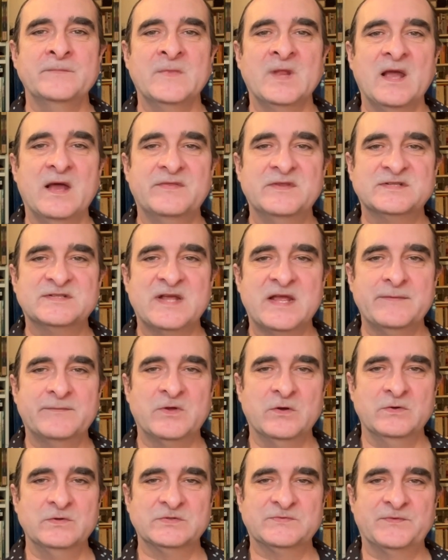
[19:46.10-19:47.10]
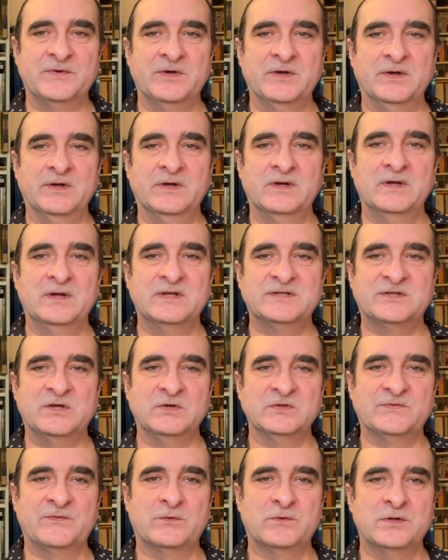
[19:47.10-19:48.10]
And the same goes for her as
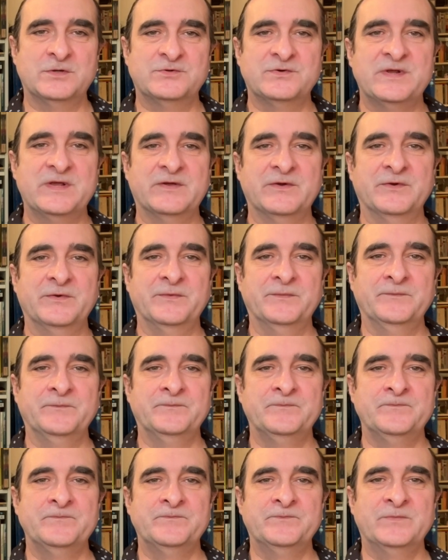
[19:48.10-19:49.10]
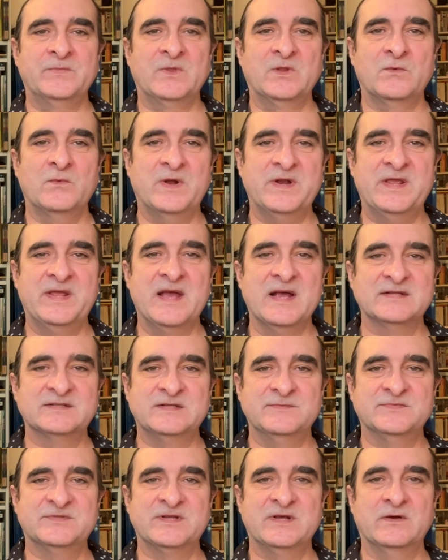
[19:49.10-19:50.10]
goes for Rodrigo, when he asked
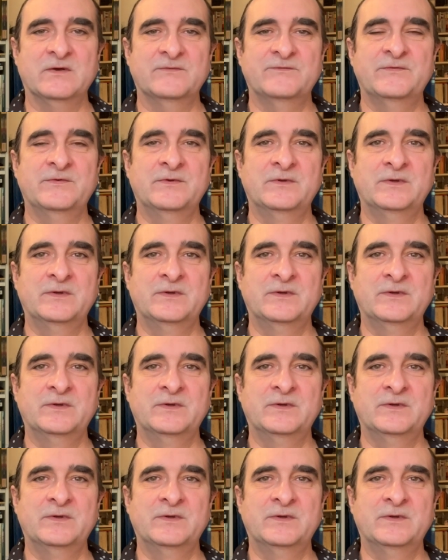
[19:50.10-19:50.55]
himself,